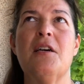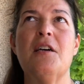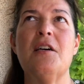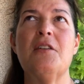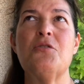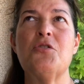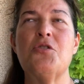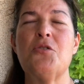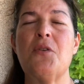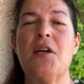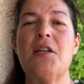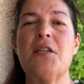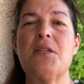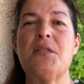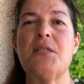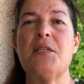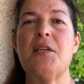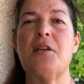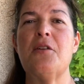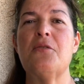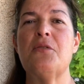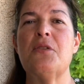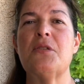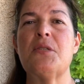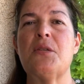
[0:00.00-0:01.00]
try to
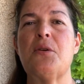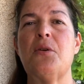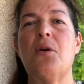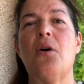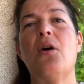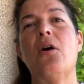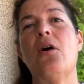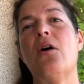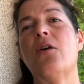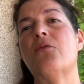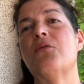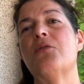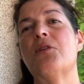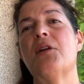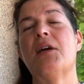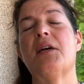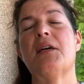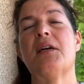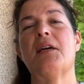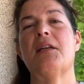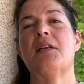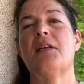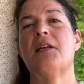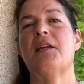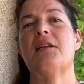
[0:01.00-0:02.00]
sell this car, we're
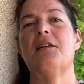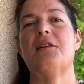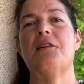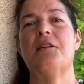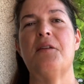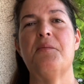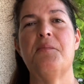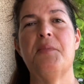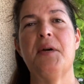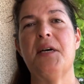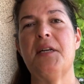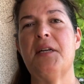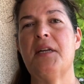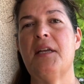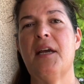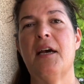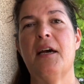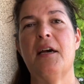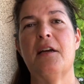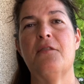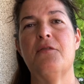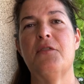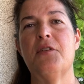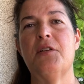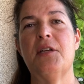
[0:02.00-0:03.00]
not going to get any money
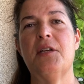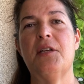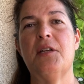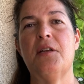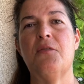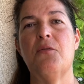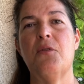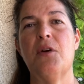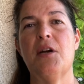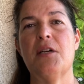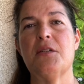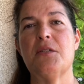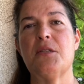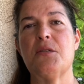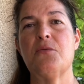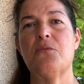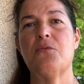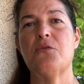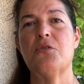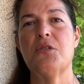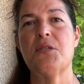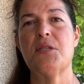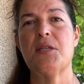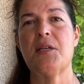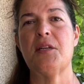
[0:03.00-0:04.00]
out of it anyway. So
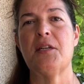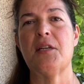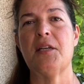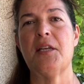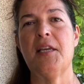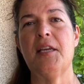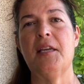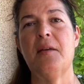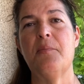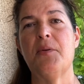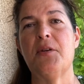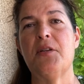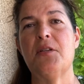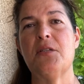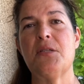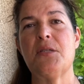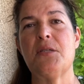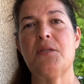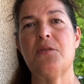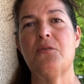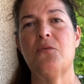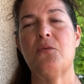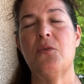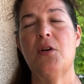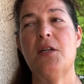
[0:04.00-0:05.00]
we're just going to keep it. It
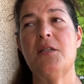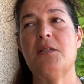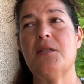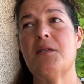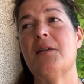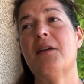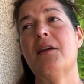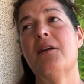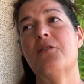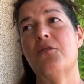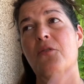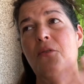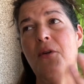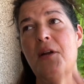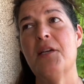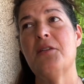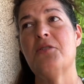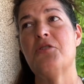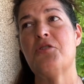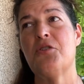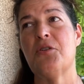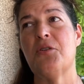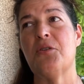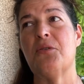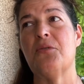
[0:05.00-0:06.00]
still runs. Now, I'll
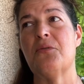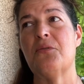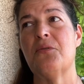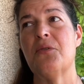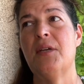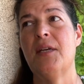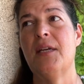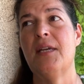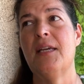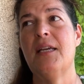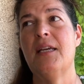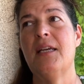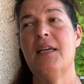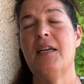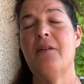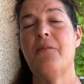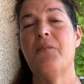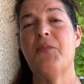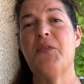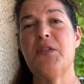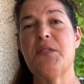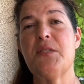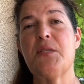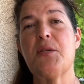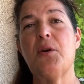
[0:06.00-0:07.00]
grant you,
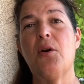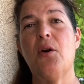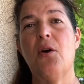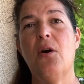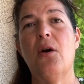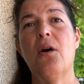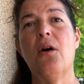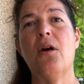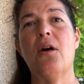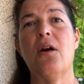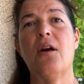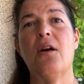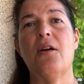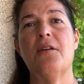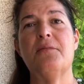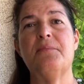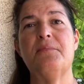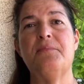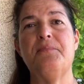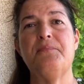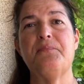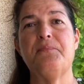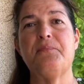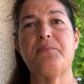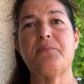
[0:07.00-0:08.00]
this car
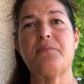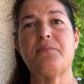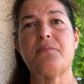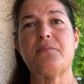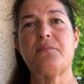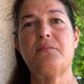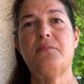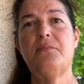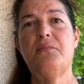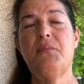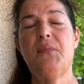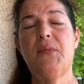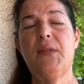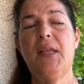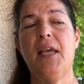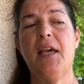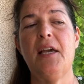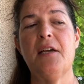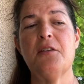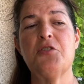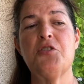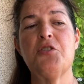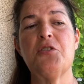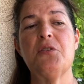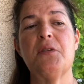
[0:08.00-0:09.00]

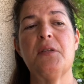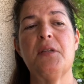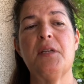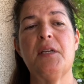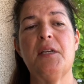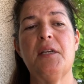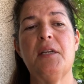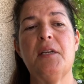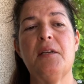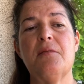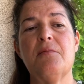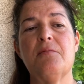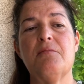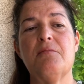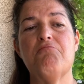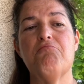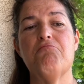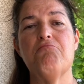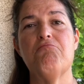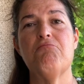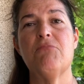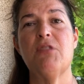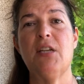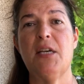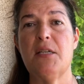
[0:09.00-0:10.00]
actually
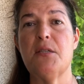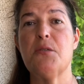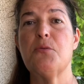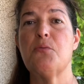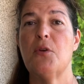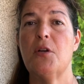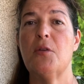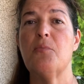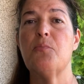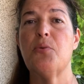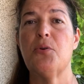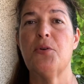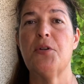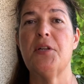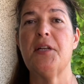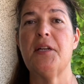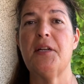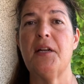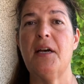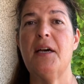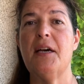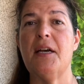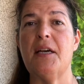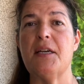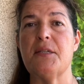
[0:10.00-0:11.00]
does run pretty
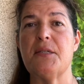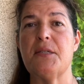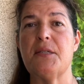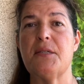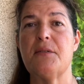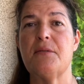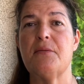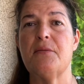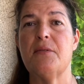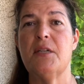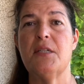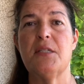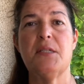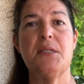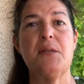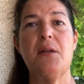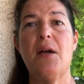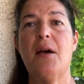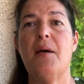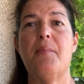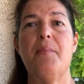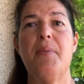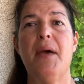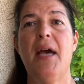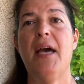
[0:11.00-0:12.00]
nice. It's
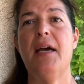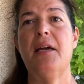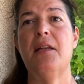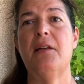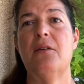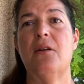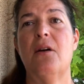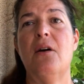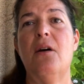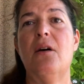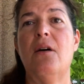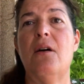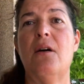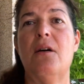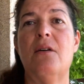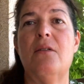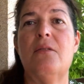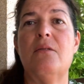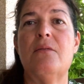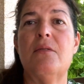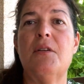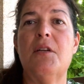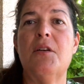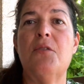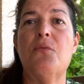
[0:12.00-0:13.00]
not bad at
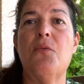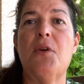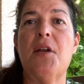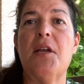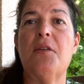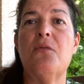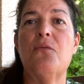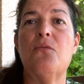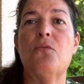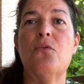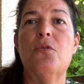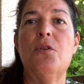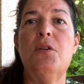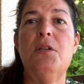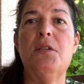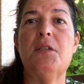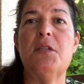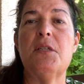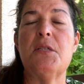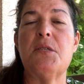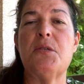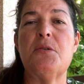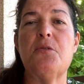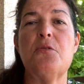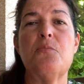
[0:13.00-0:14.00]
all. It ran
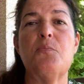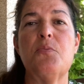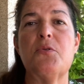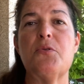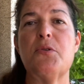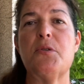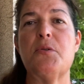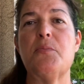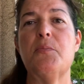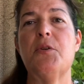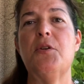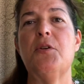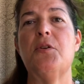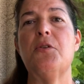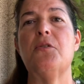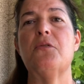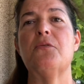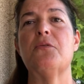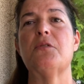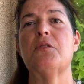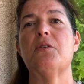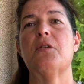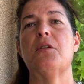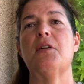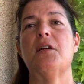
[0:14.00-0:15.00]
really super
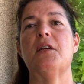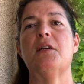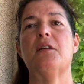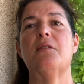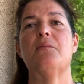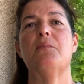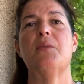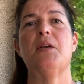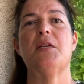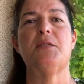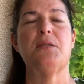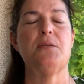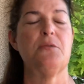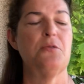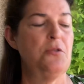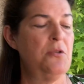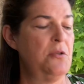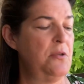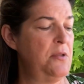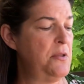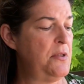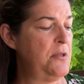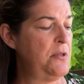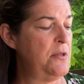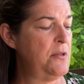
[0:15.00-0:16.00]
smooth. Sorry, I had a message
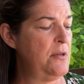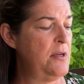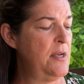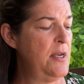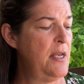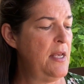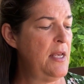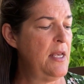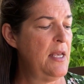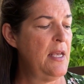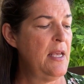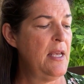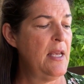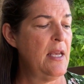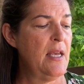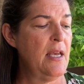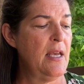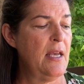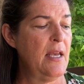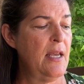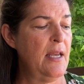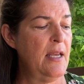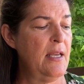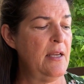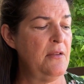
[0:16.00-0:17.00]
on there.
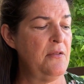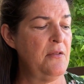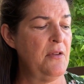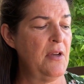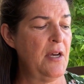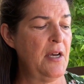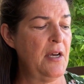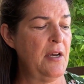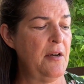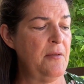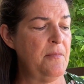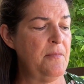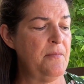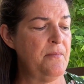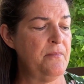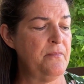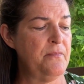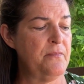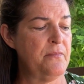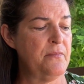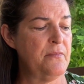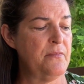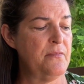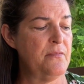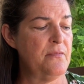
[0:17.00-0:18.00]

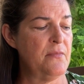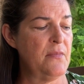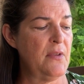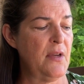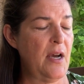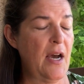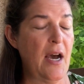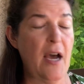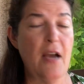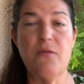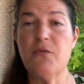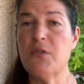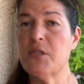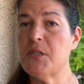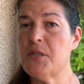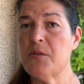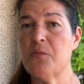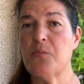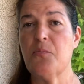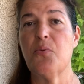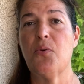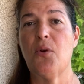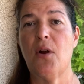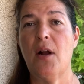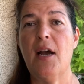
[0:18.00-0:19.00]
And I was
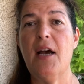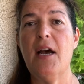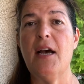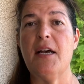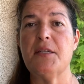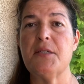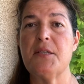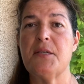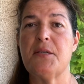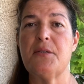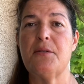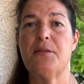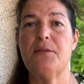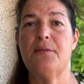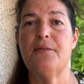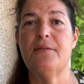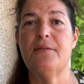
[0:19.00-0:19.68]
impressed.